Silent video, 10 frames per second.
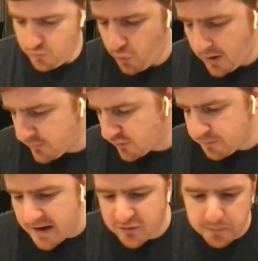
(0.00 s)
whether it's
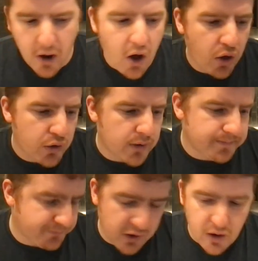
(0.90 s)
baseball or,
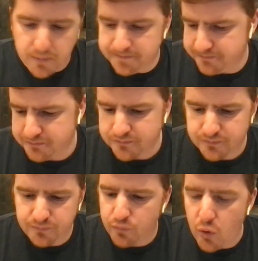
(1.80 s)
you know,
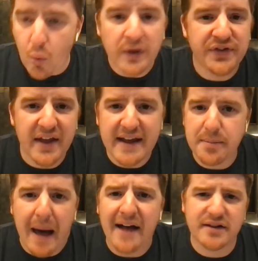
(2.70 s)
once they
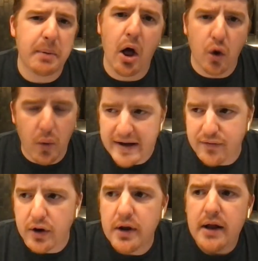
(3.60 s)
get basketball or
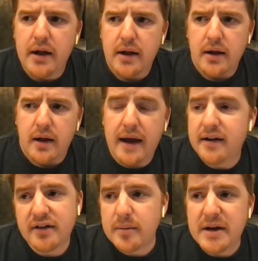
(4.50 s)
whatever. And
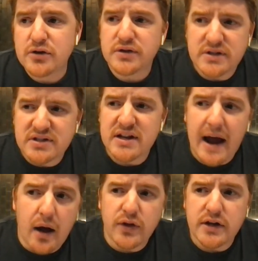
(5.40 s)
it's going to be interesting to see
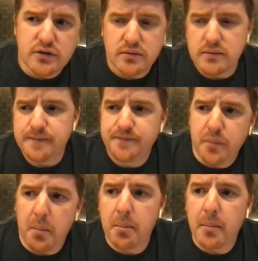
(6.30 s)
how they
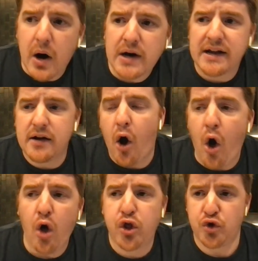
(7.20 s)
market
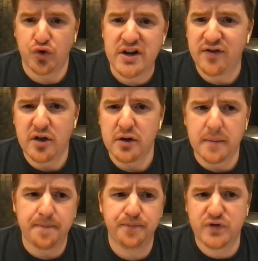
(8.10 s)
all three of
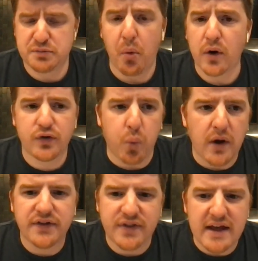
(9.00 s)
the sports
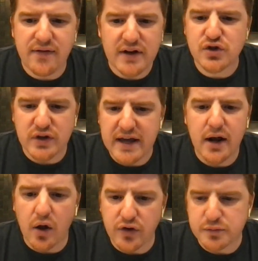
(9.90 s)
once they eventually get
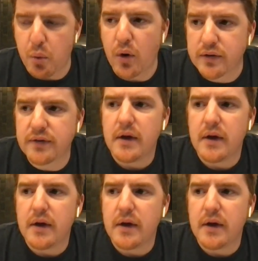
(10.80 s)
all the sports.